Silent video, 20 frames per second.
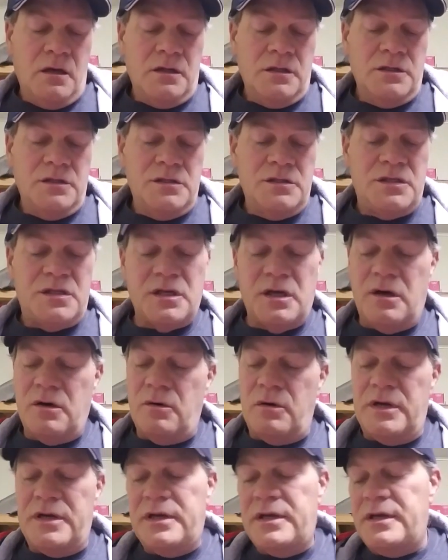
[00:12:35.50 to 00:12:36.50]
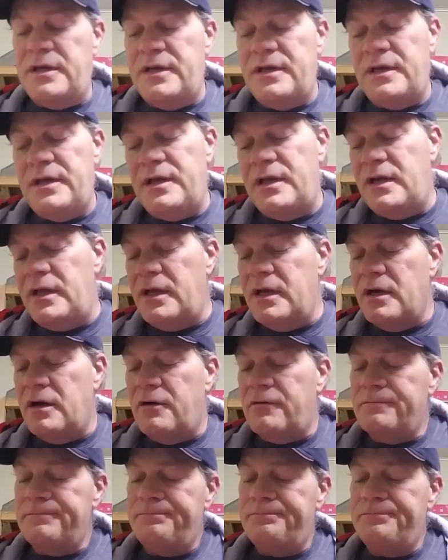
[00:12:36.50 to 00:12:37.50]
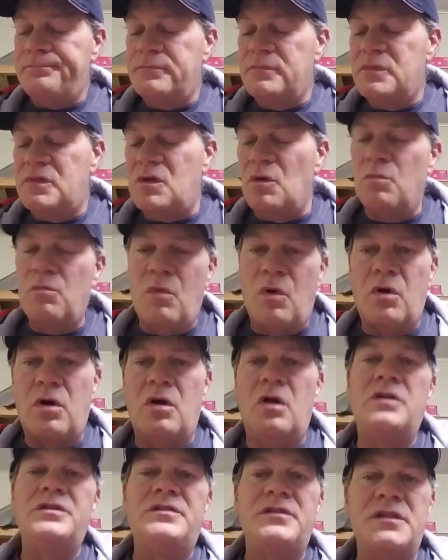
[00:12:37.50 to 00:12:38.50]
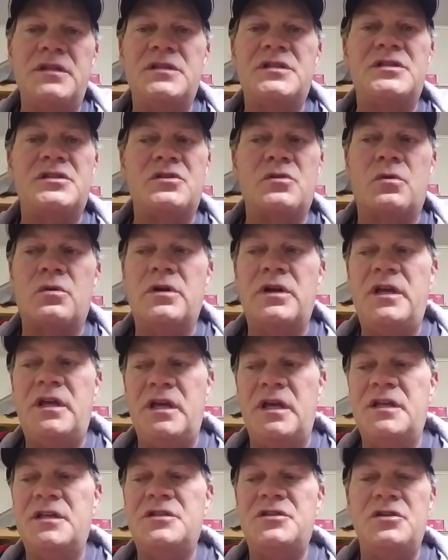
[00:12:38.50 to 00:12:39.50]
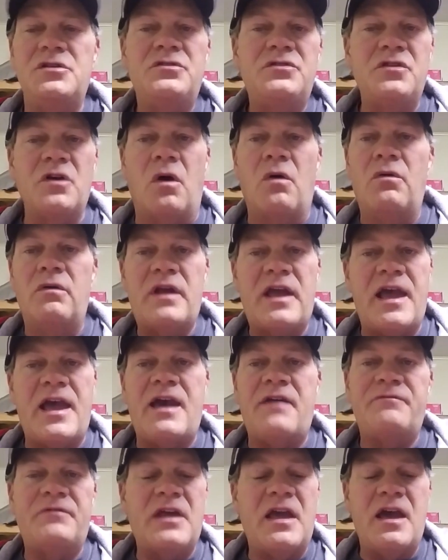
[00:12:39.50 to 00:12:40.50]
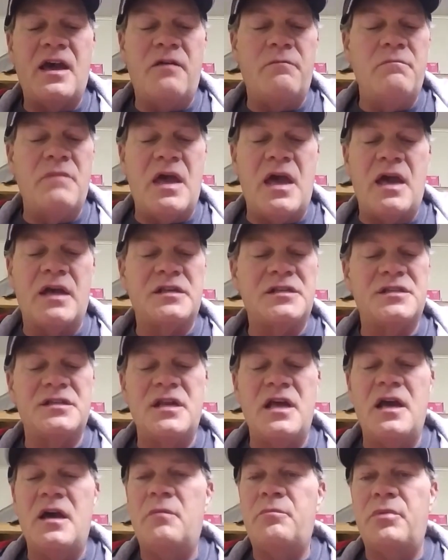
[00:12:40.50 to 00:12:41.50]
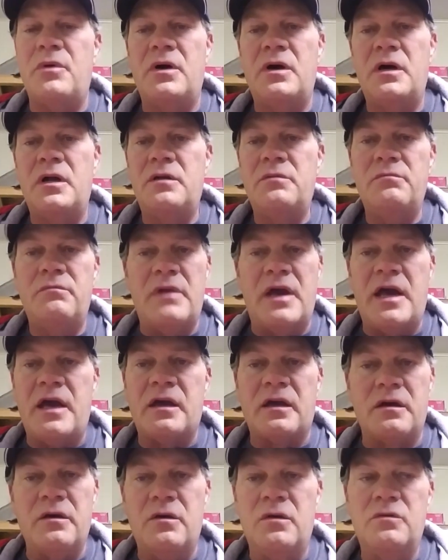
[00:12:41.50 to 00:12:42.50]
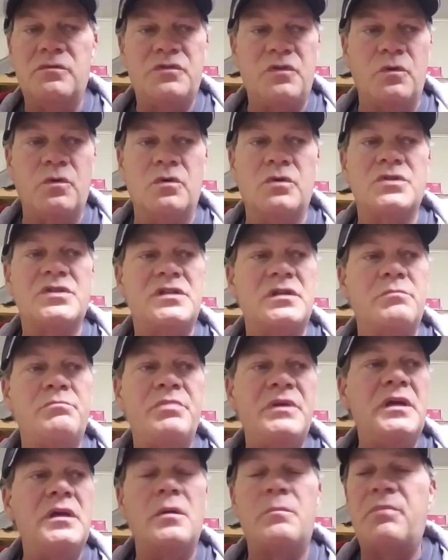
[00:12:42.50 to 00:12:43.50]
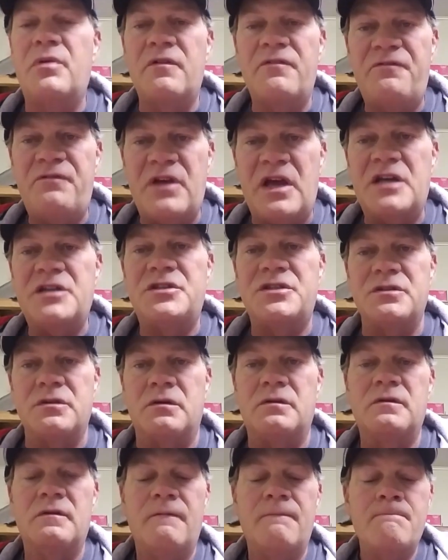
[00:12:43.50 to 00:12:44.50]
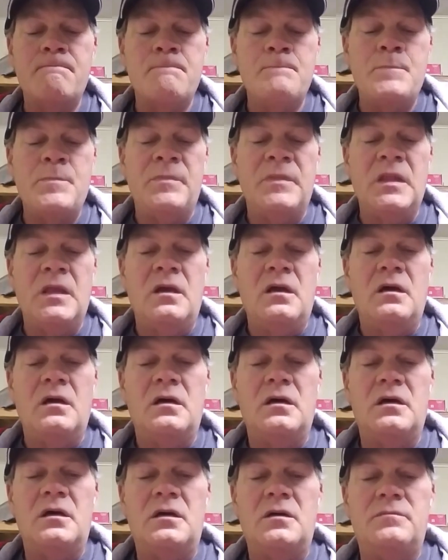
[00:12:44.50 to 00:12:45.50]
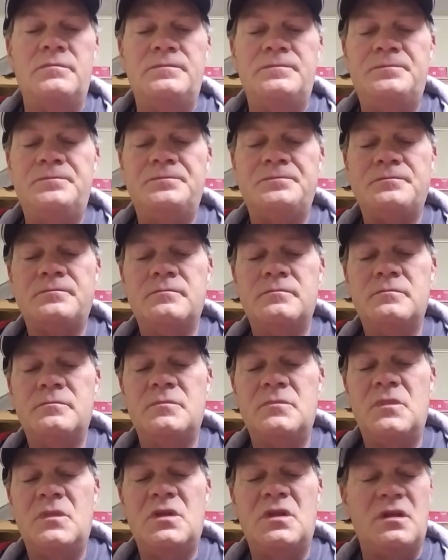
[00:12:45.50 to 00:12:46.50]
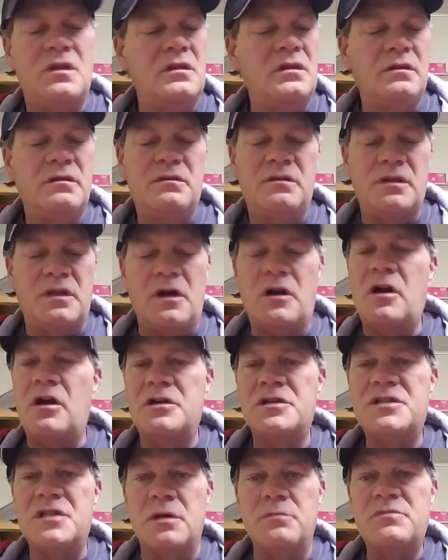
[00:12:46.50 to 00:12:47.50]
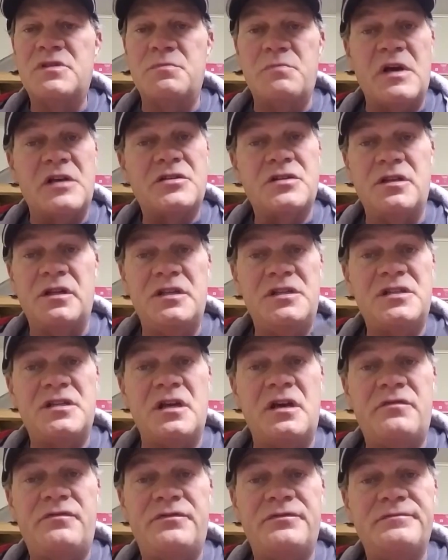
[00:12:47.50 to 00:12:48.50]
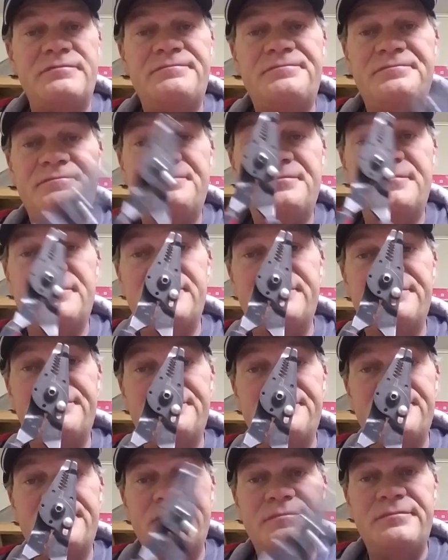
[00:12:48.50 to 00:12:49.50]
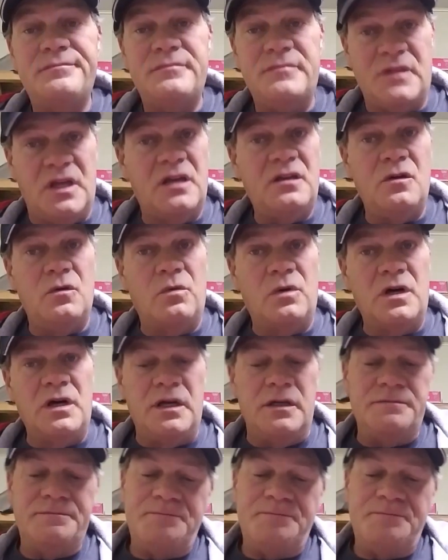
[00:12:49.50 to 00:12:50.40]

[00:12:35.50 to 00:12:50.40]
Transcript: So, anyhow, the moral to this story is you don't have to have Mac, Snap-on, Matco tools to be a professional. There are some specialty stuff that you want.